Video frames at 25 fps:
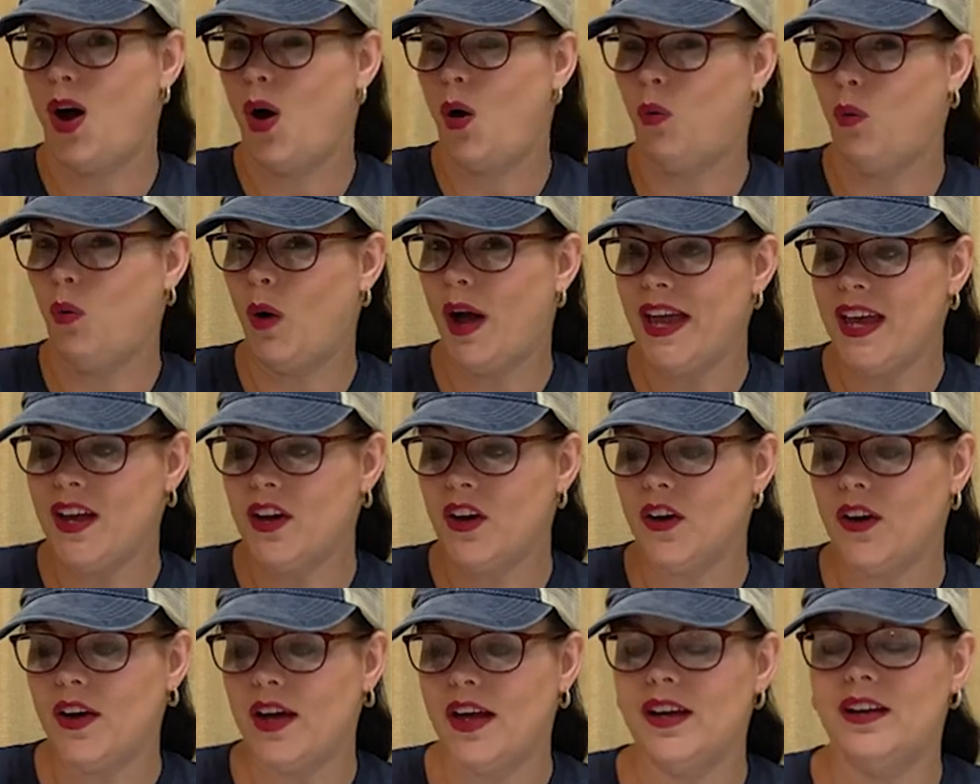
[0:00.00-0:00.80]
a white
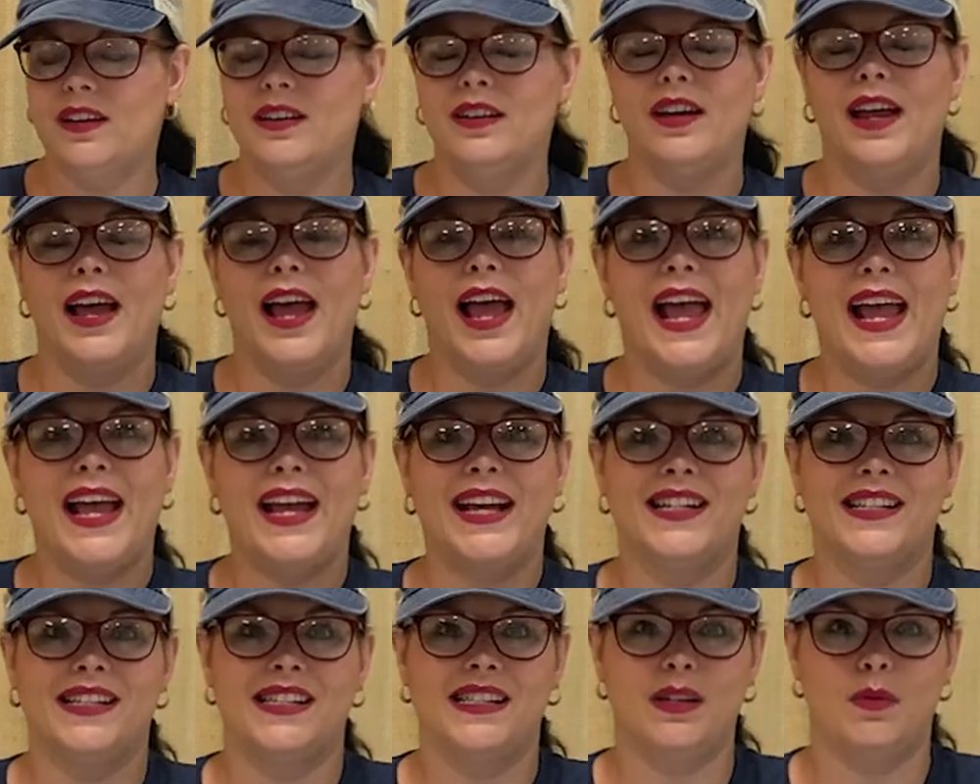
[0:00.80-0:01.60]
crayon,
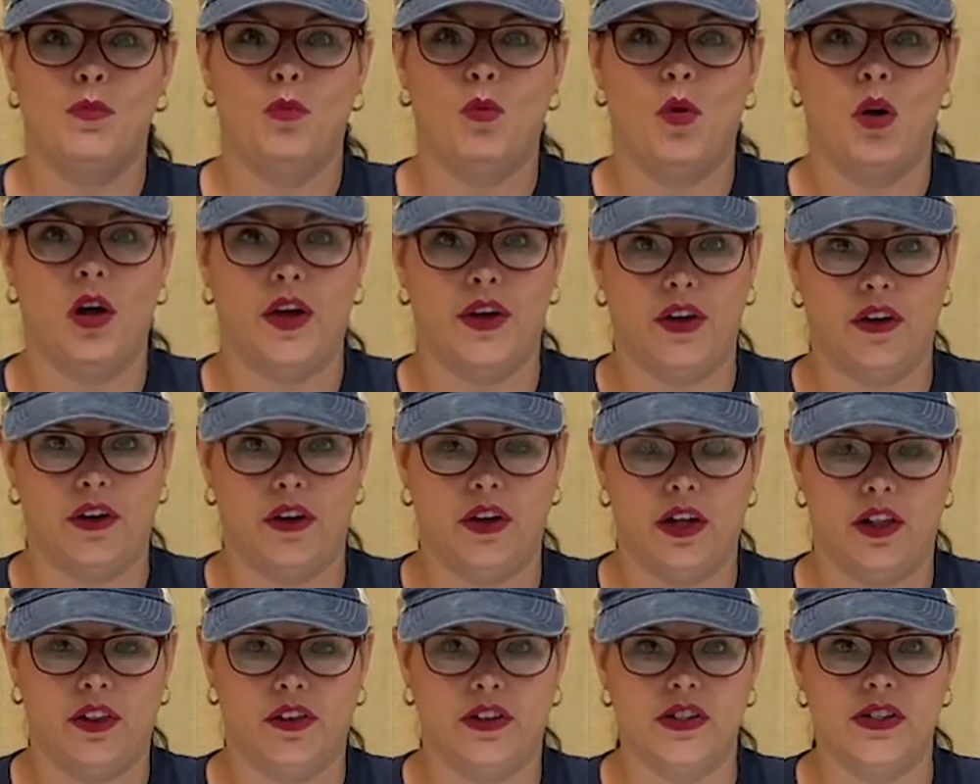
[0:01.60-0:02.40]
and some
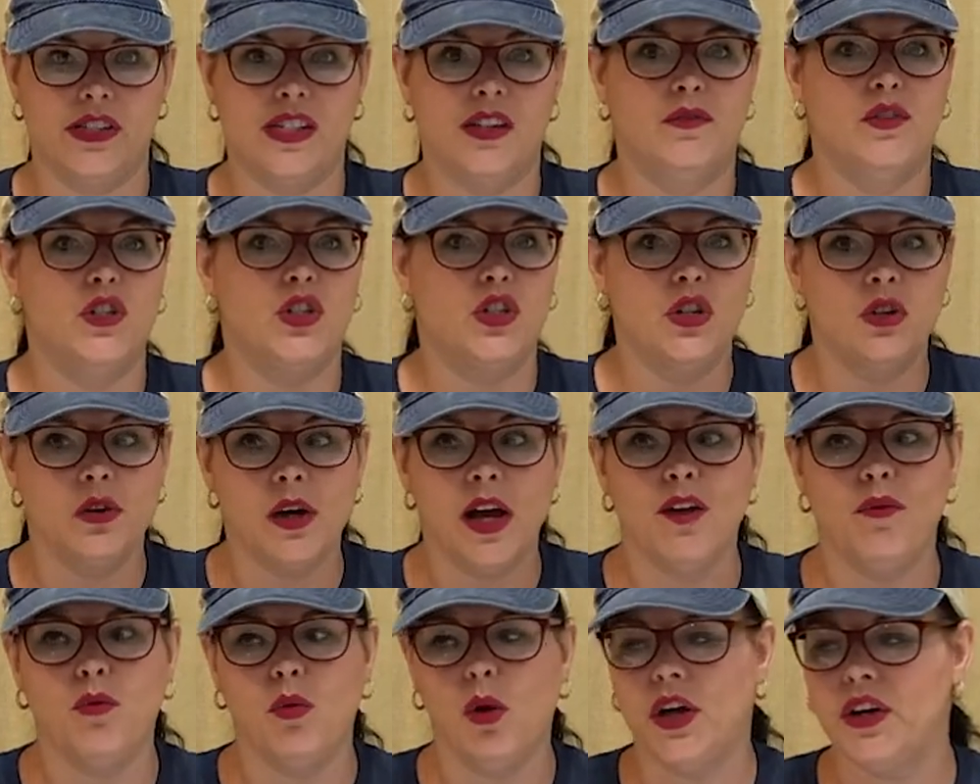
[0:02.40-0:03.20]
watercolors. If you don't
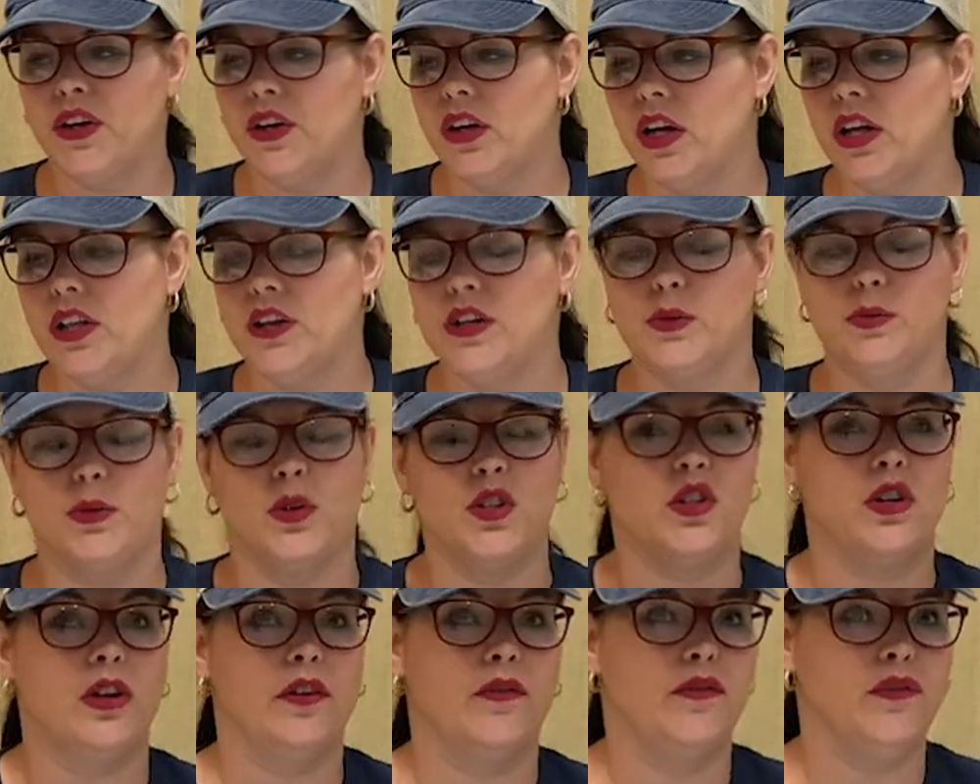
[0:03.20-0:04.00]
have watercolors
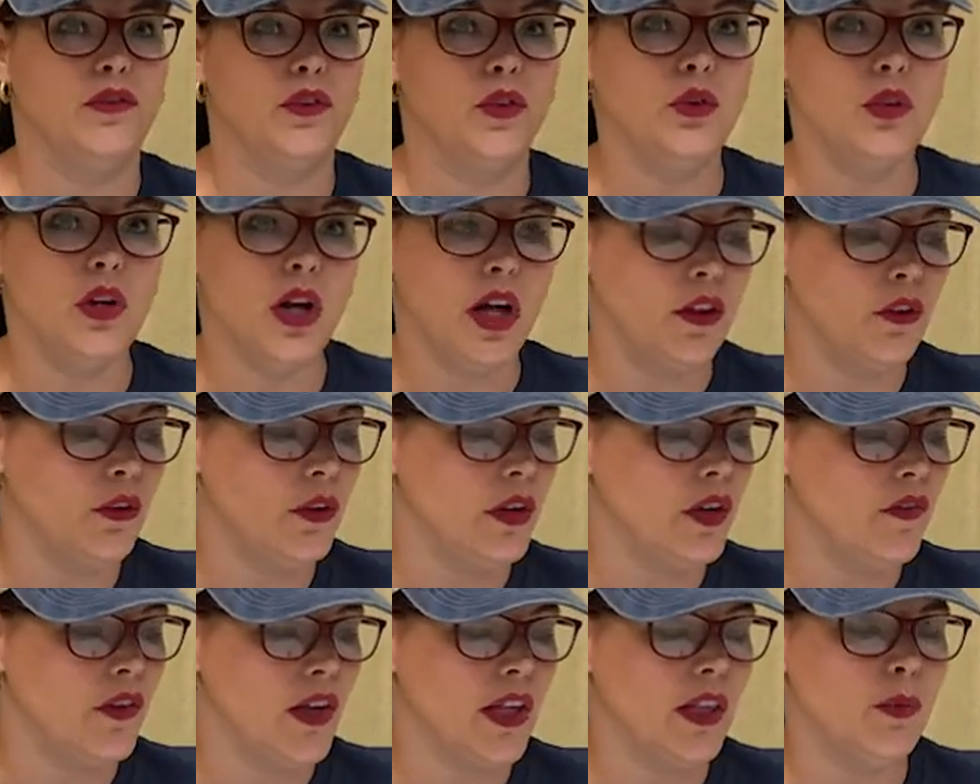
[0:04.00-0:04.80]
but you have food
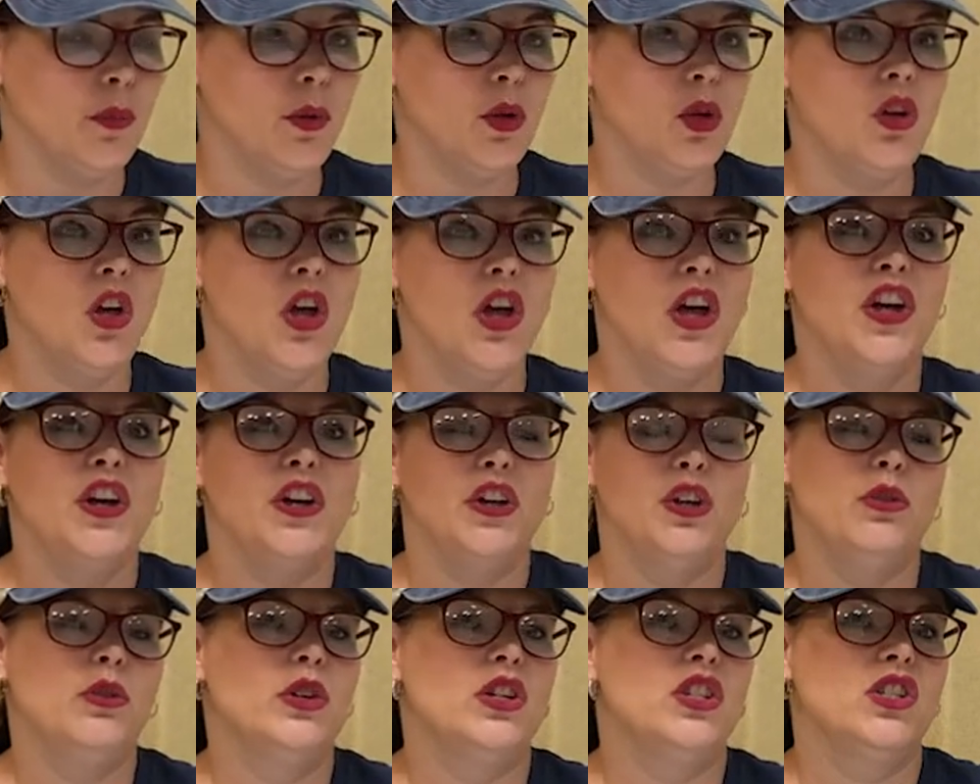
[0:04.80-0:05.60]
coloring available,
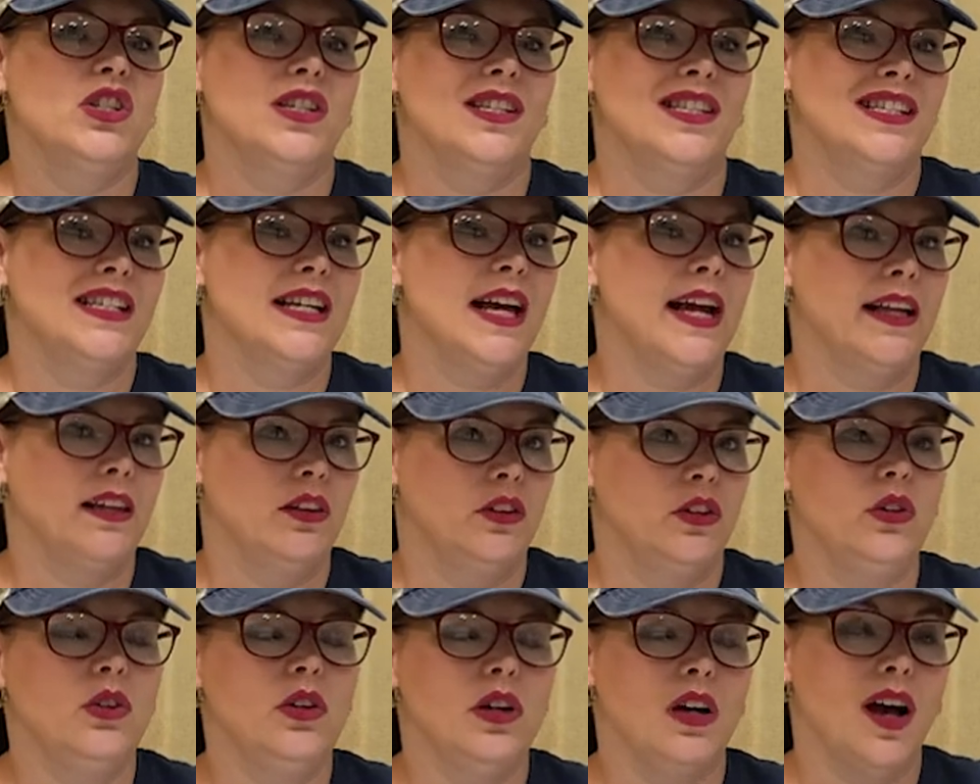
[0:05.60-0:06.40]
you can just
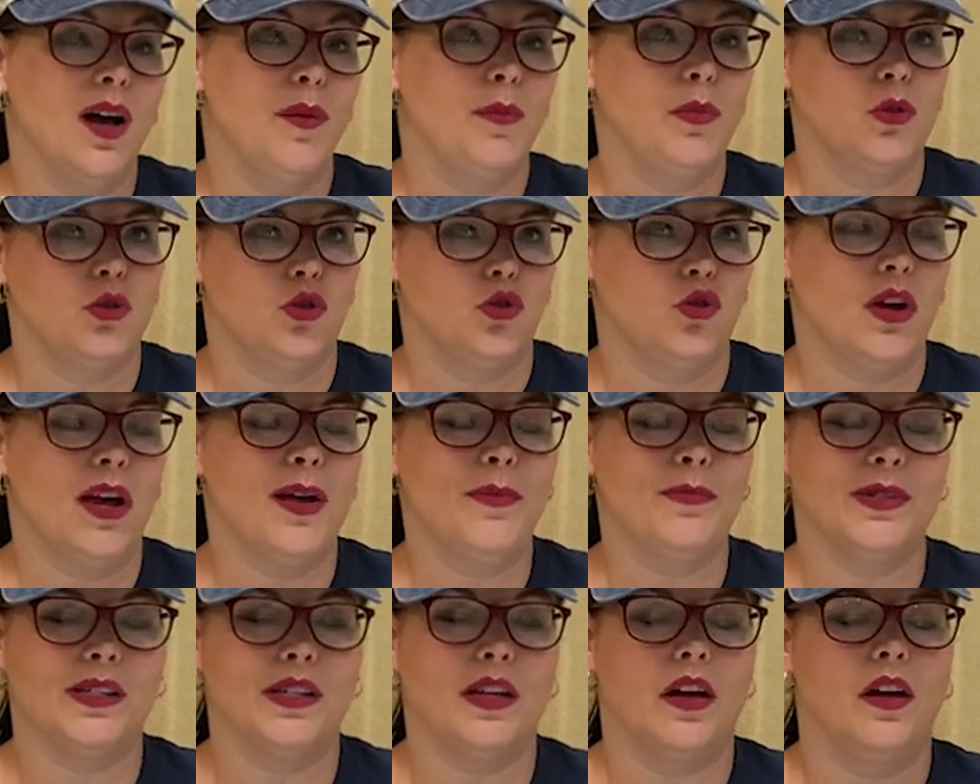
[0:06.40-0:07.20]
dilute a couple
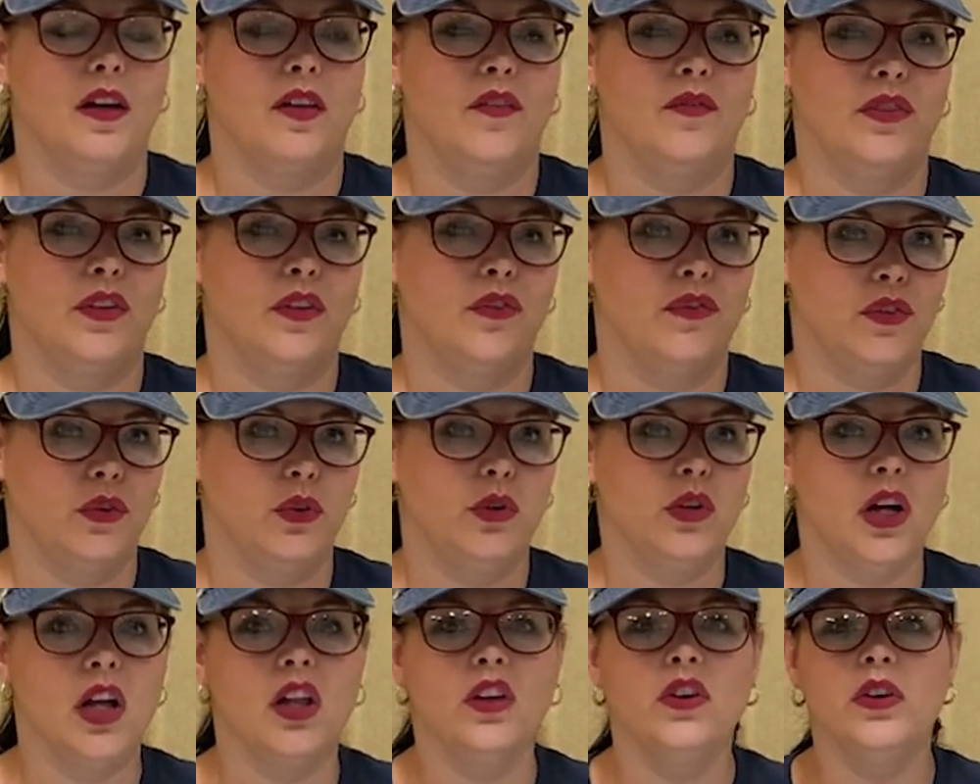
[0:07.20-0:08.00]
drops of the
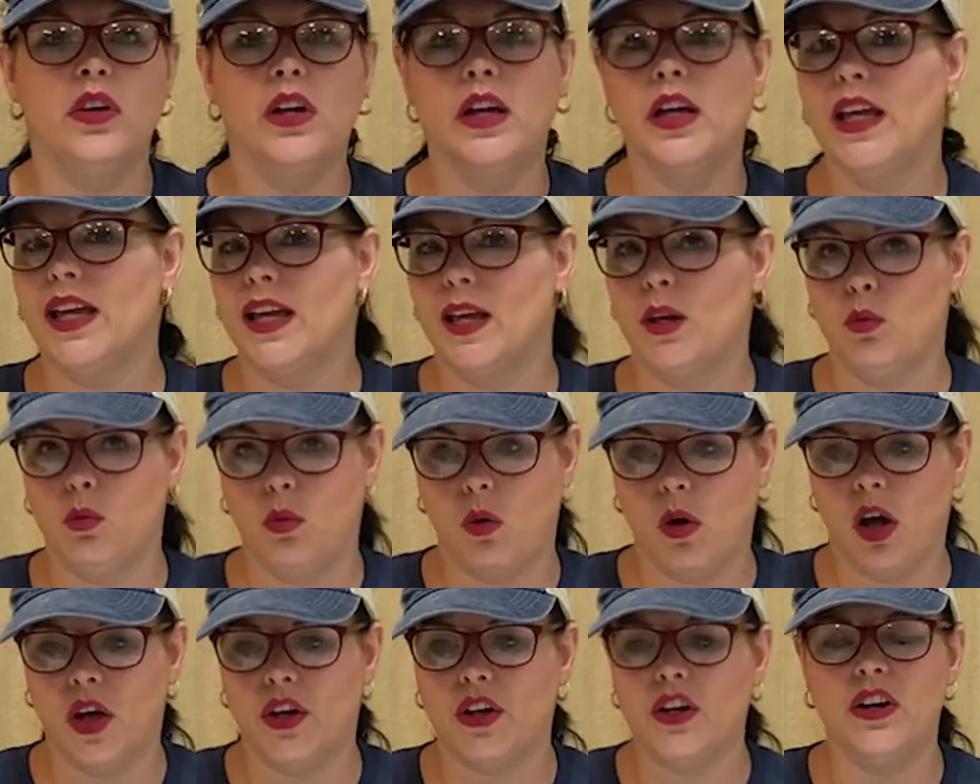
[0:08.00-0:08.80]
food coloring in
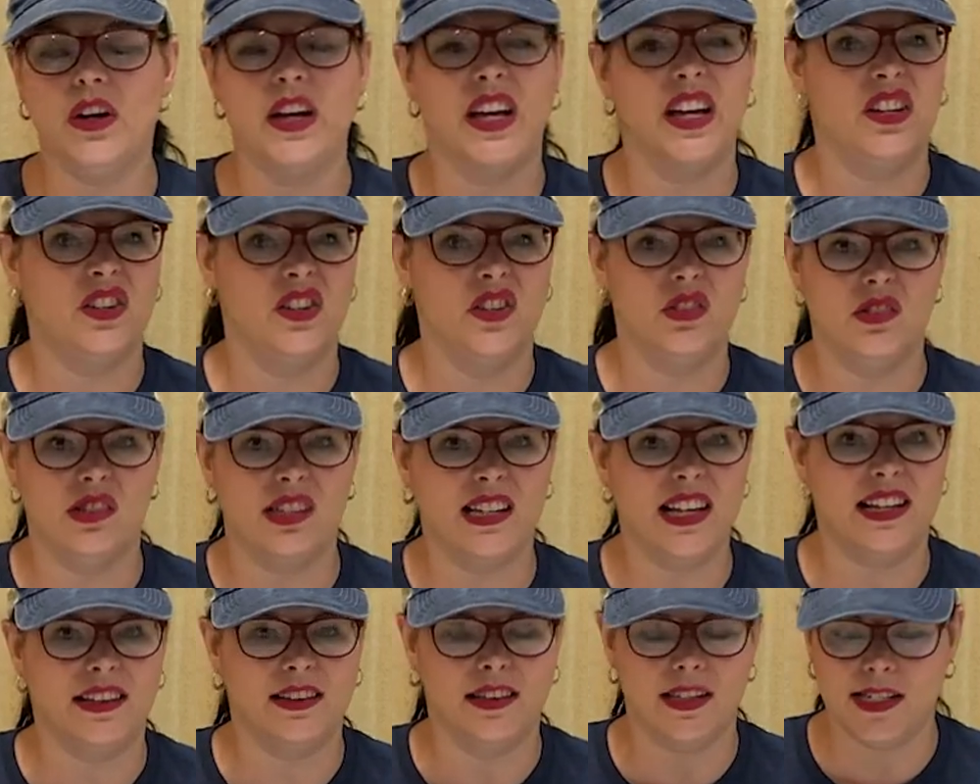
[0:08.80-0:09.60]
water and use
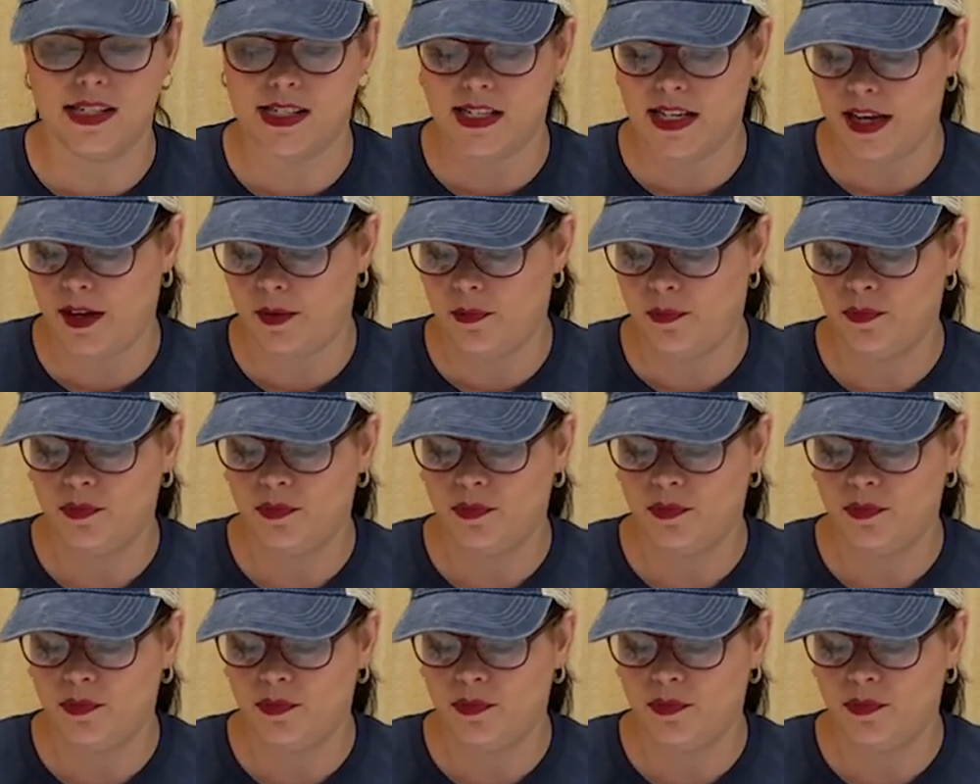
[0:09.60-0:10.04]
that the same.